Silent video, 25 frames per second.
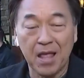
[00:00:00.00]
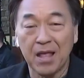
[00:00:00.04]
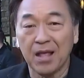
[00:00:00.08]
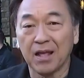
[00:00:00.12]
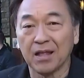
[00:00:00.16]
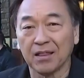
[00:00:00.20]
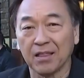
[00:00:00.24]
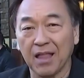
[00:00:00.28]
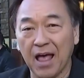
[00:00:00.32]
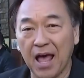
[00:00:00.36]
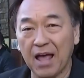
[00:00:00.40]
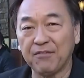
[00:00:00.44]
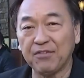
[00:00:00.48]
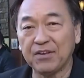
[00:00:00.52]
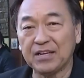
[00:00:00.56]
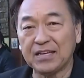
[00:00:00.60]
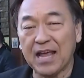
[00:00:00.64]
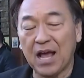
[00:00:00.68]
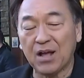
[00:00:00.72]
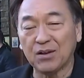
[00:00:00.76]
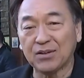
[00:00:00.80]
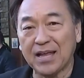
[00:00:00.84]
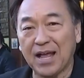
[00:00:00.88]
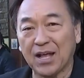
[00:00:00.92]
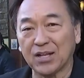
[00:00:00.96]
Live in
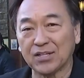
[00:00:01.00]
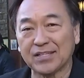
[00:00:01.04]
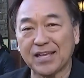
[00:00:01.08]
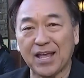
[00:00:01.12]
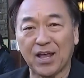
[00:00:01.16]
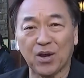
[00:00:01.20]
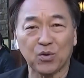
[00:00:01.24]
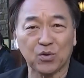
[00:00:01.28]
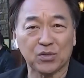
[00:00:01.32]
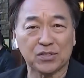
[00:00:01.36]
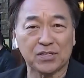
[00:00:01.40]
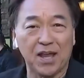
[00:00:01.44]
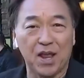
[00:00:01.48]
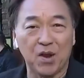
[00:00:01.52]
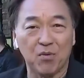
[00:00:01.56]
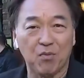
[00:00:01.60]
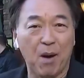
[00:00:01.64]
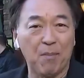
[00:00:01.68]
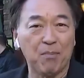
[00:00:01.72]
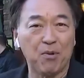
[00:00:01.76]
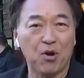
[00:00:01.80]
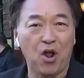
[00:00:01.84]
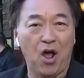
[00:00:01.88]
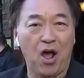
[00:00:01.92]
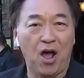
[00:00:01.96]
downtown San Jose,
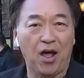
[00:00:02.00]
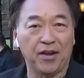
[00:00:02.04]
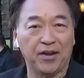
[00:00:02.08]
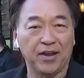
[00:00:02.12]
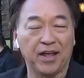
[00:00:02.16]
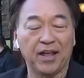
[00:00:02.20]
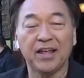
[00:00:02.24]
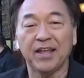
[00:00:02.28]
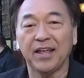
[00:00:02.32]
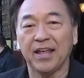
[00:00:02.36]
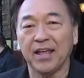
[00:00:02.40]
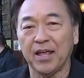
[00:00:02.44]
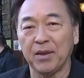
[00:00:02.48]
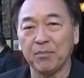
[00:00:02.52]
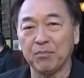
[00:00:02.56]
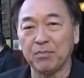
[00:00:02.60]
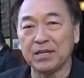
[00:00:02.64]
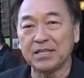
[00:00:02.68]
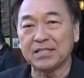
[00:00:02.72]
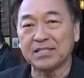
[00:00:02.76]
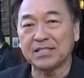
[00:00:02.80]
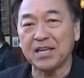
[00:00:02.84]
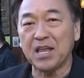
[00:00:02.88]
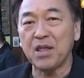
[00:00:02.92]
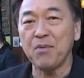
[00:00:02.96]
Robert Handa,
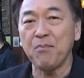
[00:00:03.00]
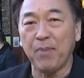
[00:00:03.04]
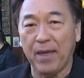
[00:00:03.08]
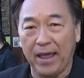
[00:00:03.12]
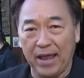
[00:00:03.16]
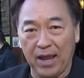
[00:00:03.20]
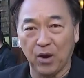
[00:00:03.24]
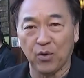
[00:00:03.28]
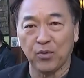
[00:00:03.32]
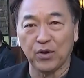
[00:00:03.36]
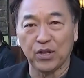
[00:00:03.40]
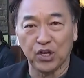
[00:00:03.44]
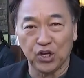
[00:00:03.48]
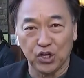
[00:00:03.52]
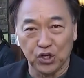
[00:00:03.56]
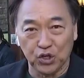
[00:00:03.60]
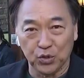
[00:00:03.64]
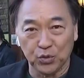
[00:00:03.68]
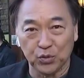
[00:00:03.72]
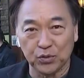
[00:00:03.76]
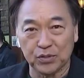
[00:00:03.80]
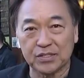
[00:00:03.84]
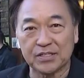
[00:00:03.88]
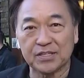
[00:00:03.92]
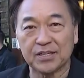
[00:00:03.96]
NBC Bay Area
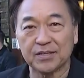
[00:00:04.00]
News.